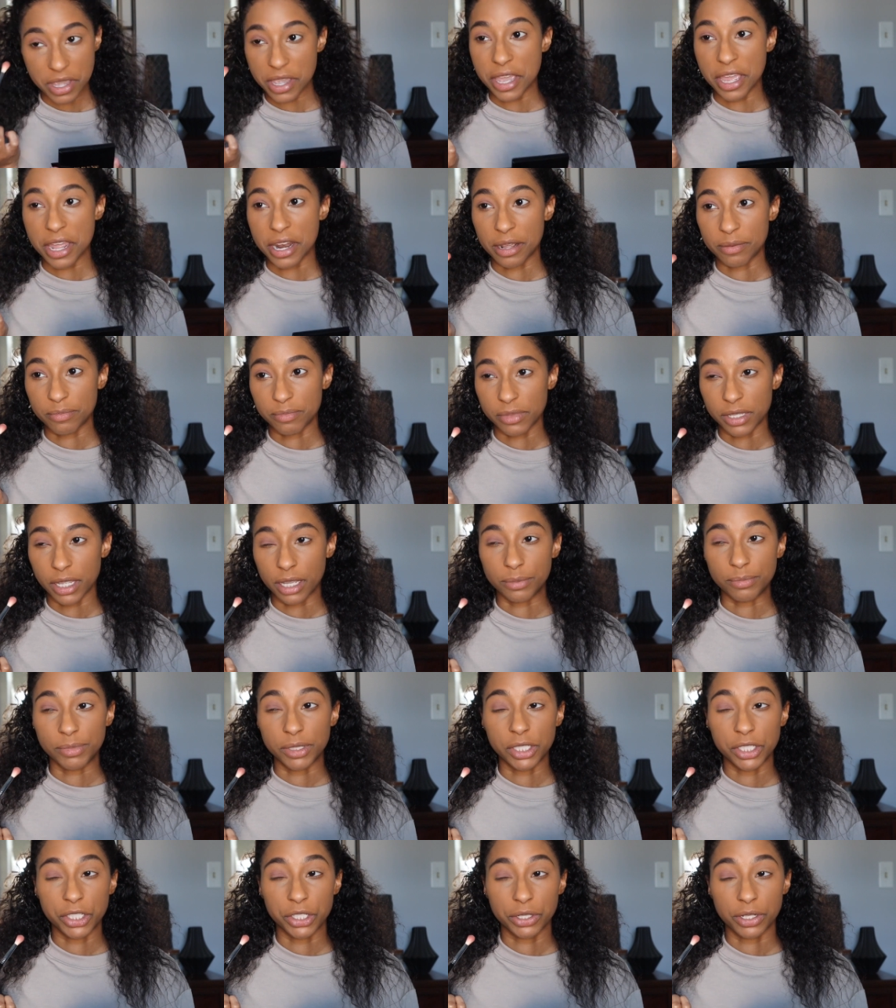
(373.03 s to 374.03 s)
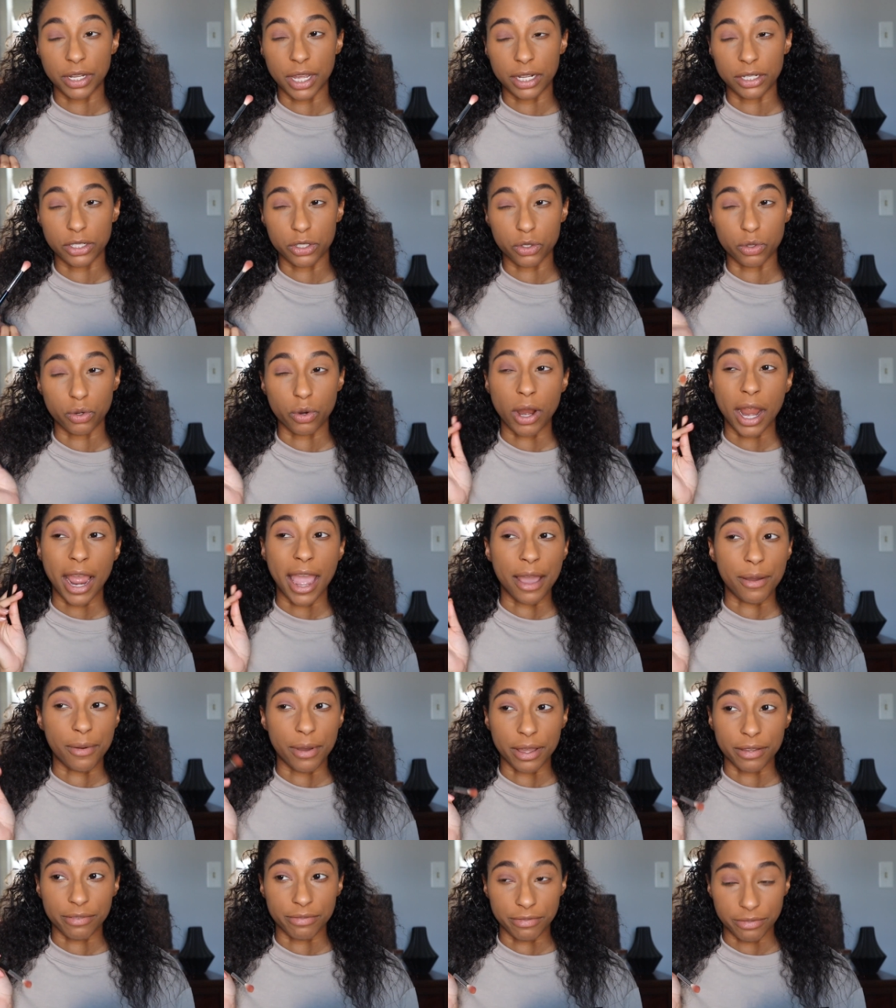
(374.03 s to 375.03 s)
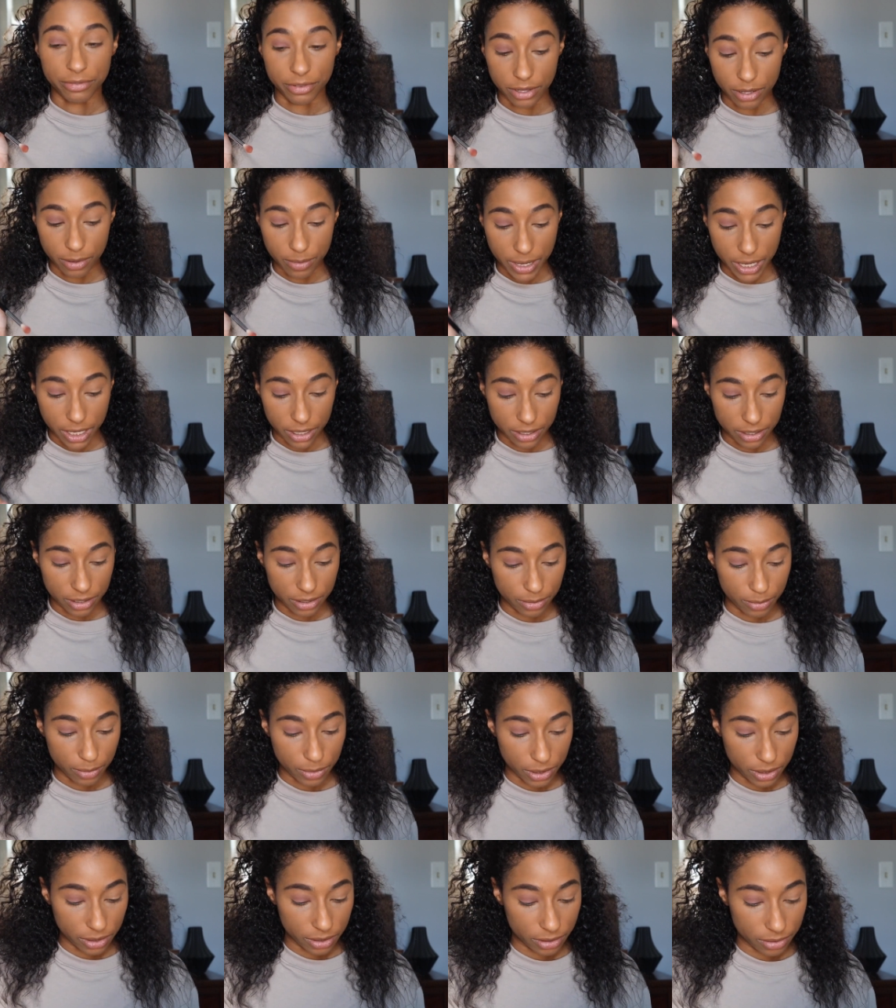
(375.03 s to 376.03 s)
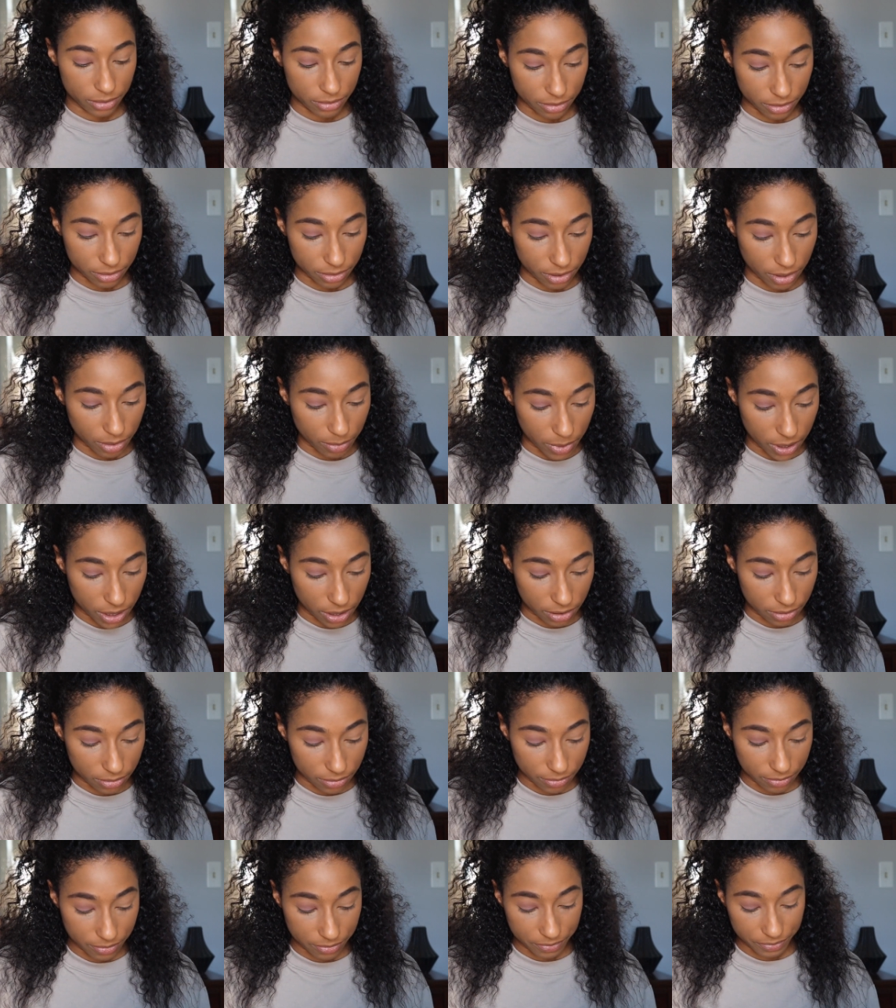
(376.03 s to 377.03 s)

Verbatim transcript: And I'm, I'm still not sure how I feel about it, but I mean,